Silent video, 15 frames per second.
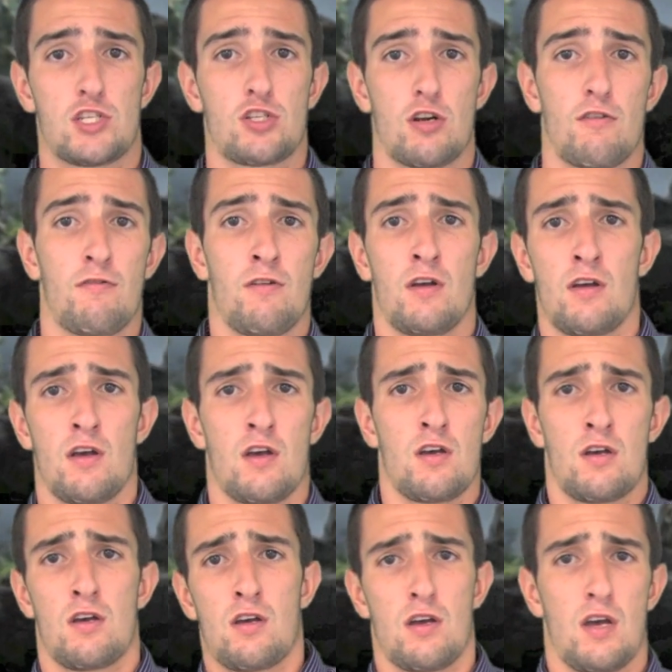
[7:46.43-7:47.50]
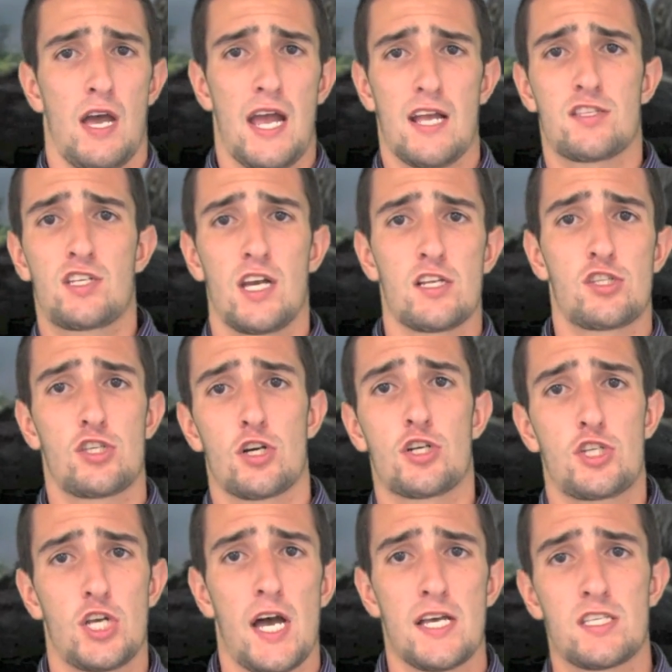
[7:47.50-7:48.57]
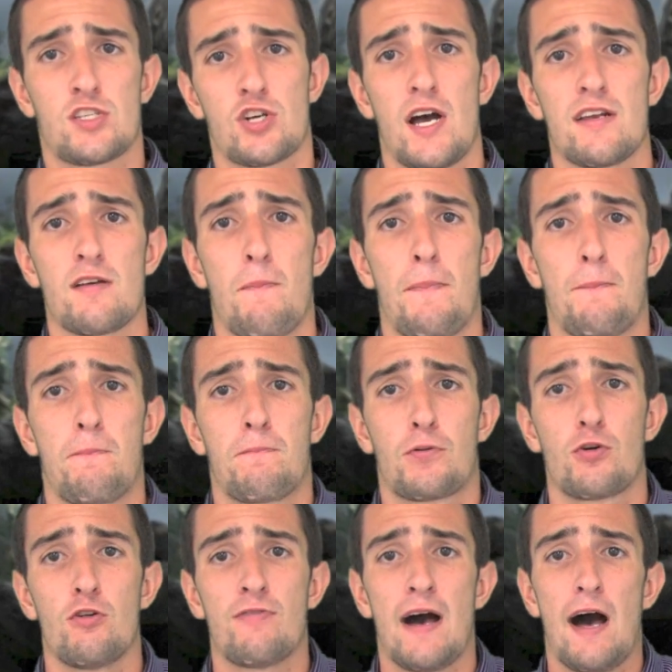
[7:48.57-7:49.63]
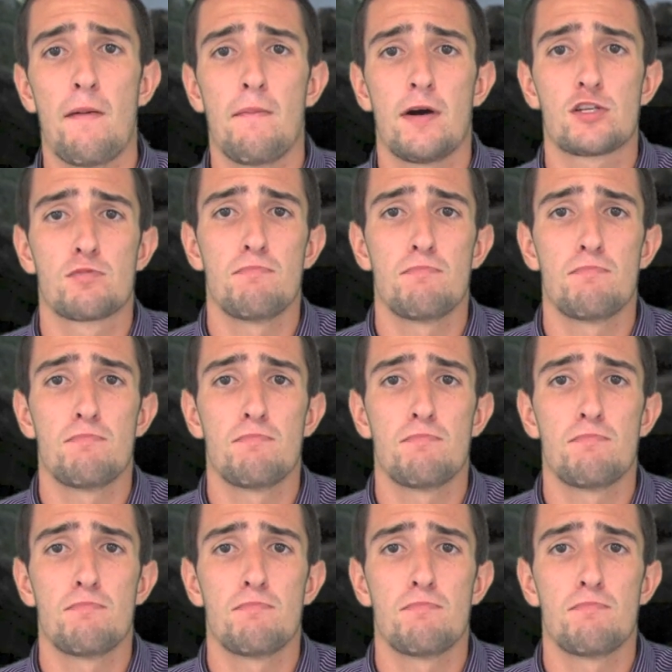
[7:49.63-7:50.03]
their hands against their chest, trying to prove how much